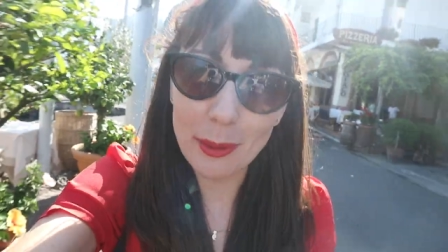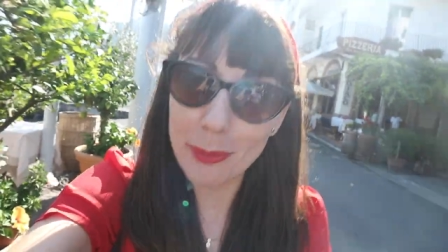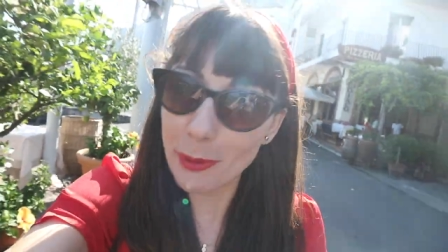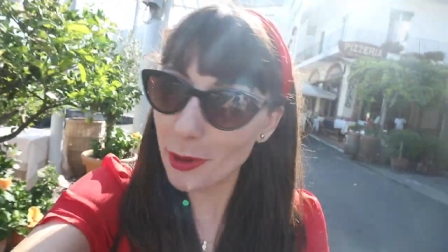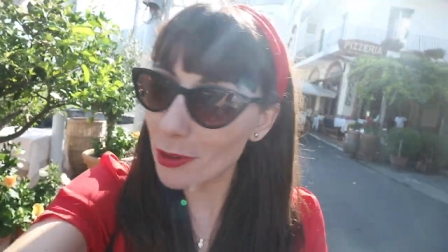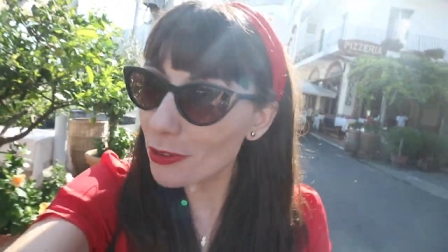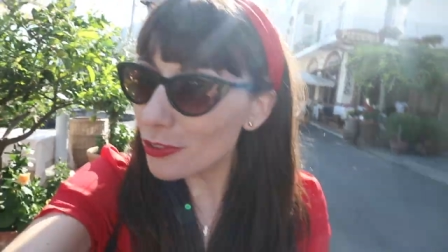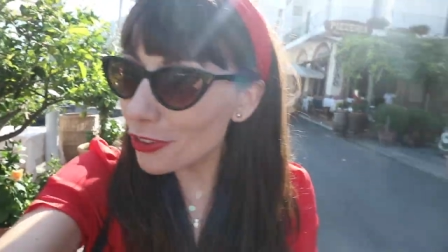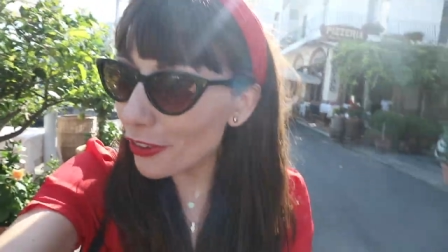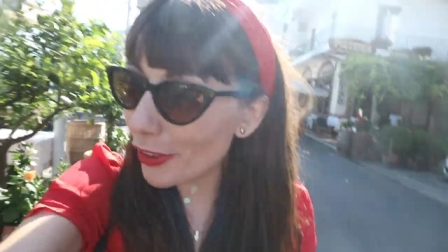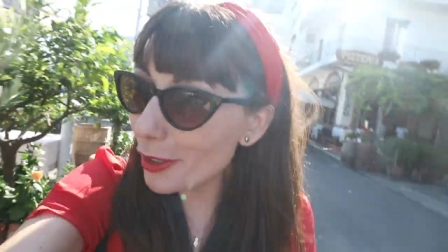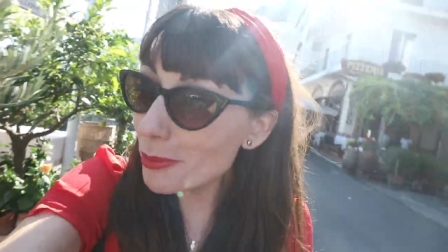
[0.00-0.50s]
a
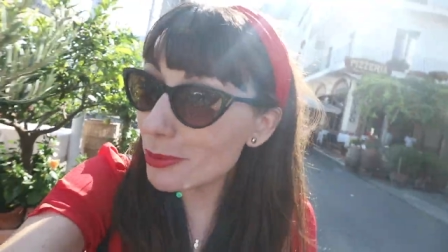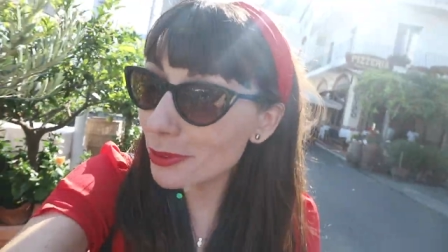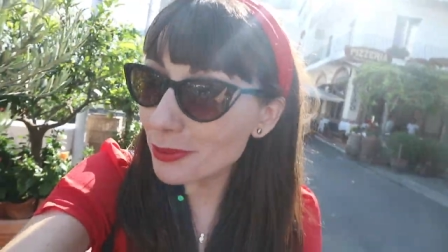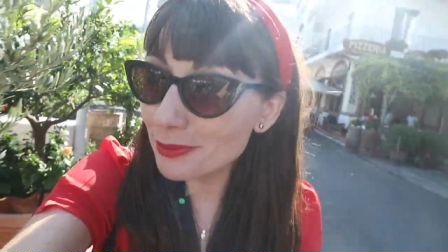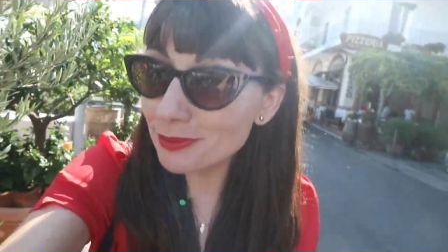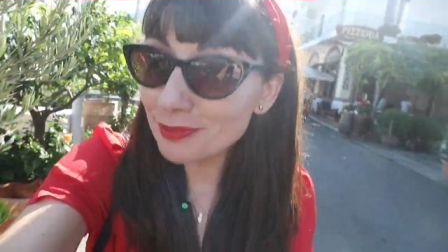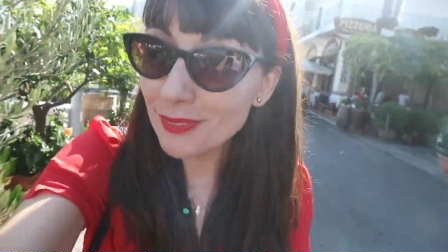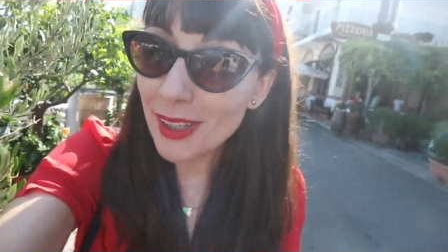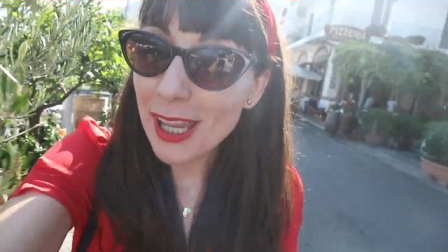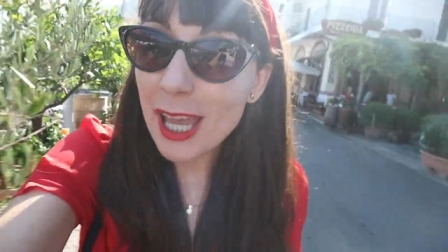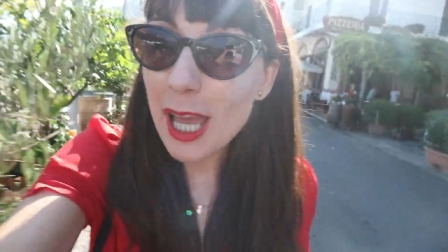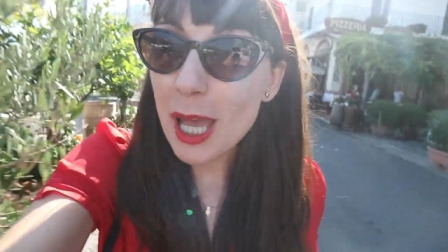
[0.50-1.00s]
boat trip.
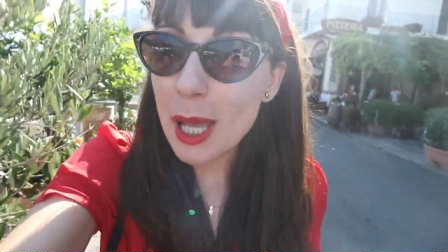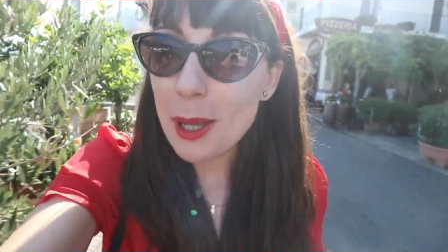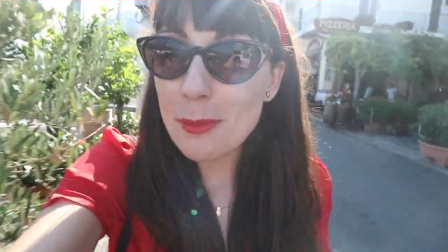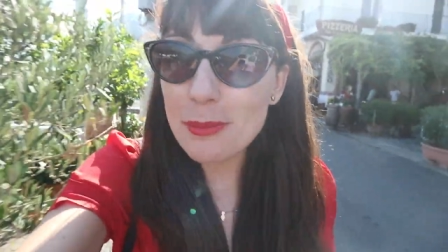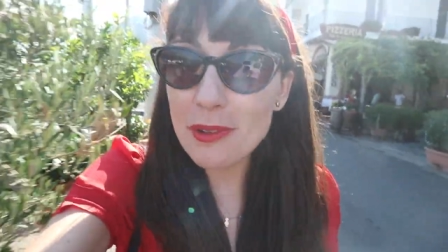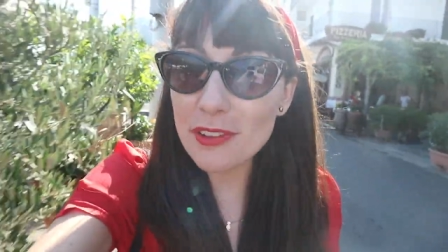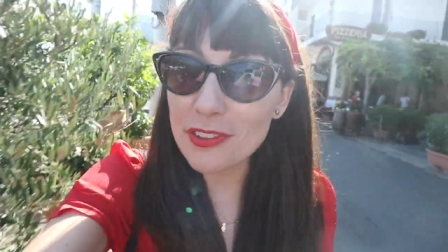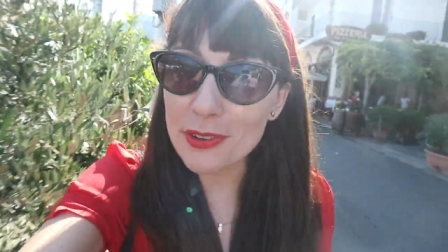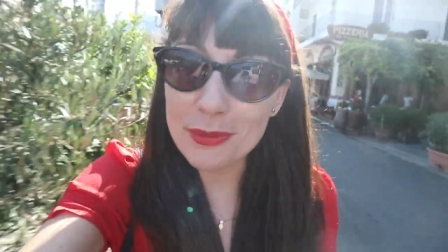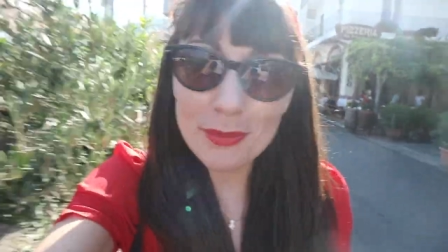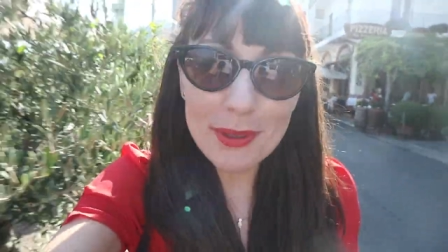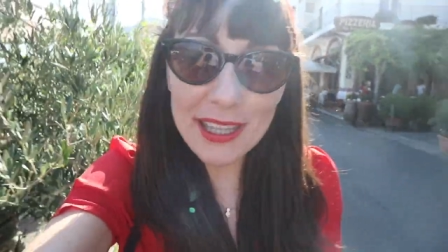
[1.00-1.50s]

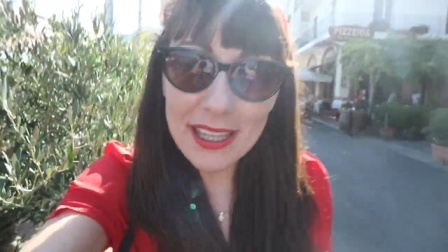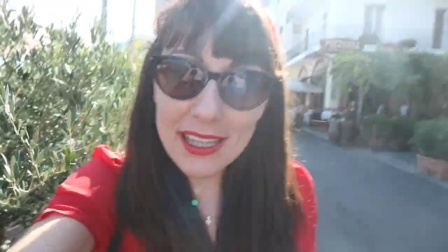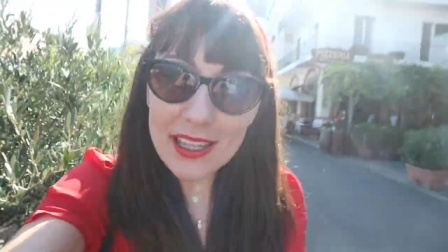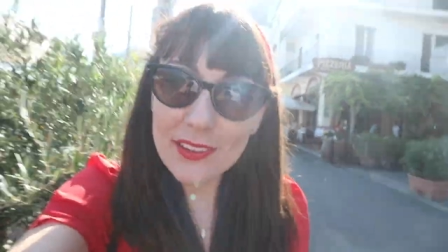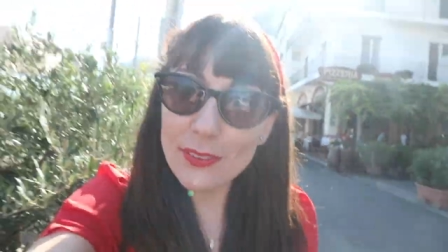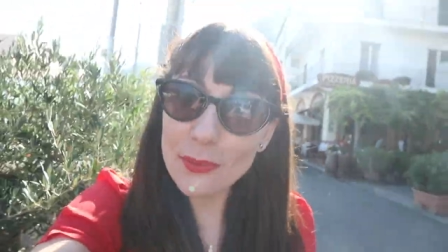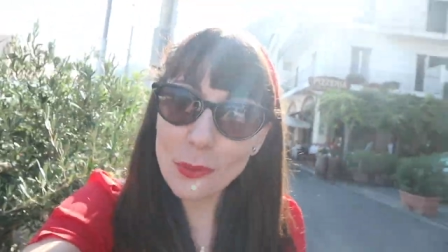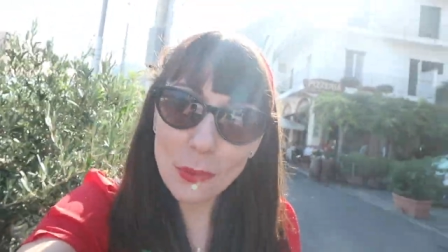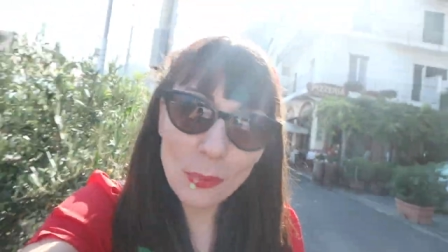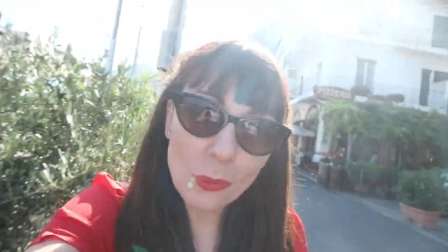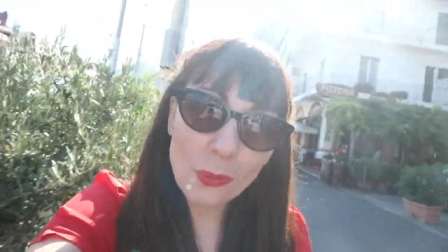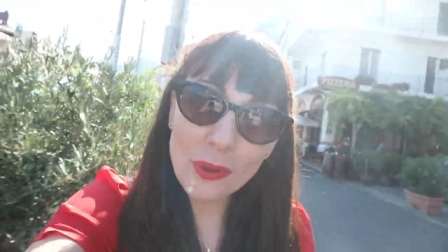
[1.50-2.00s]
But for me,
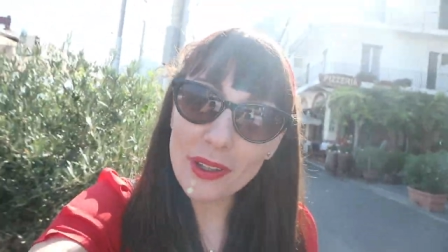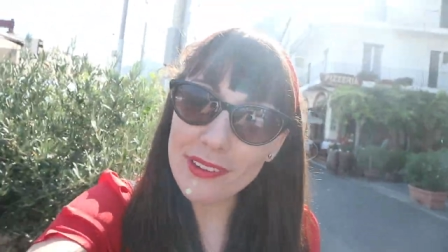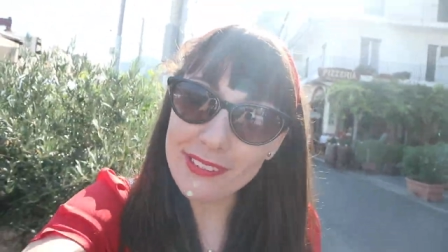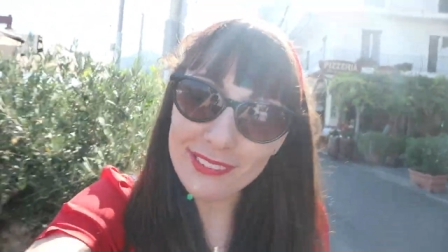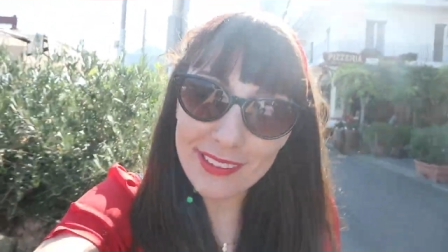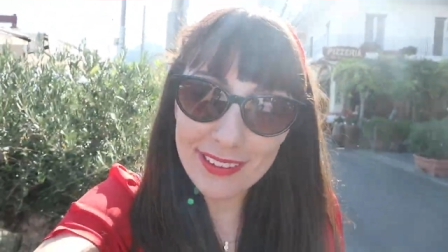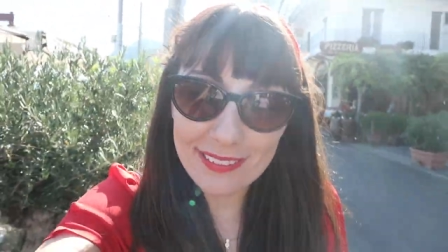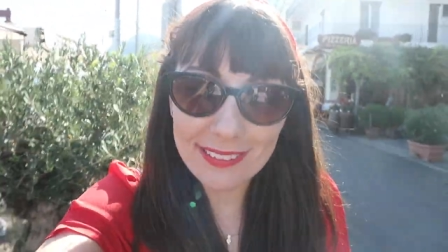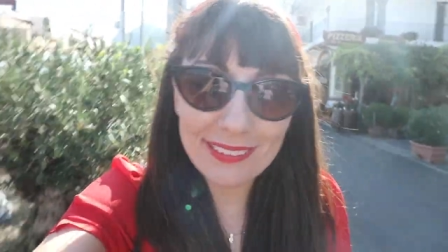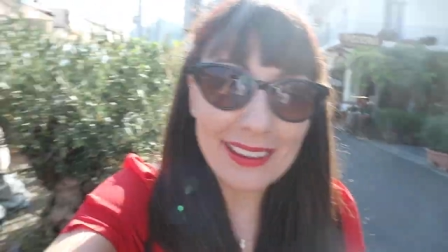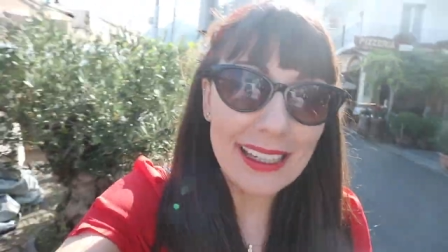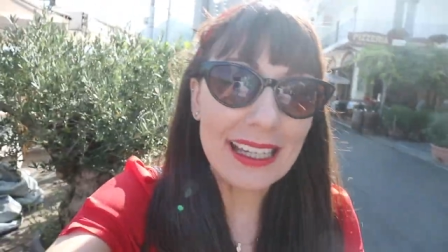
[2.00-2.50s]
it's always
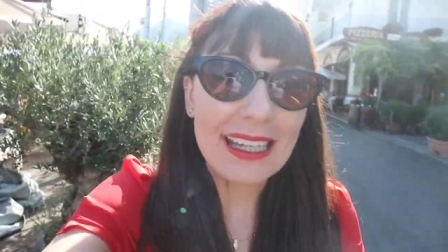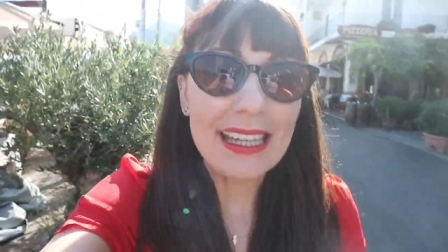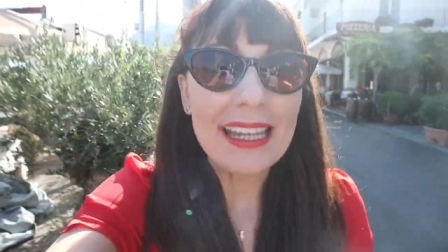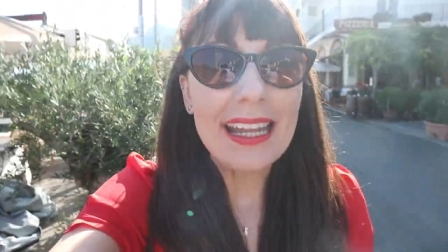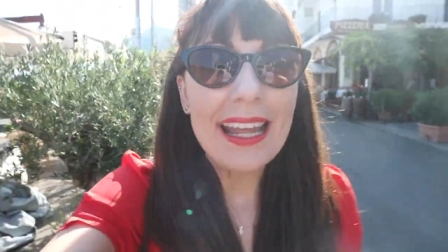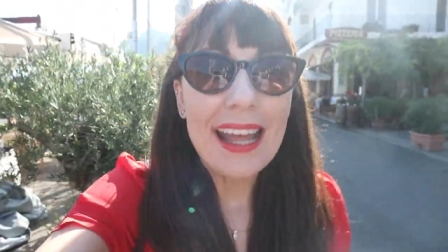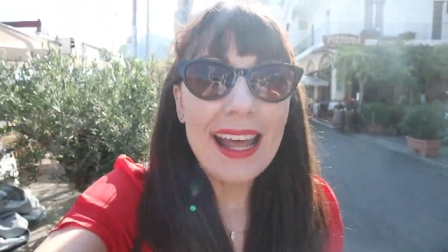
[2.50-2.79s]
Disney.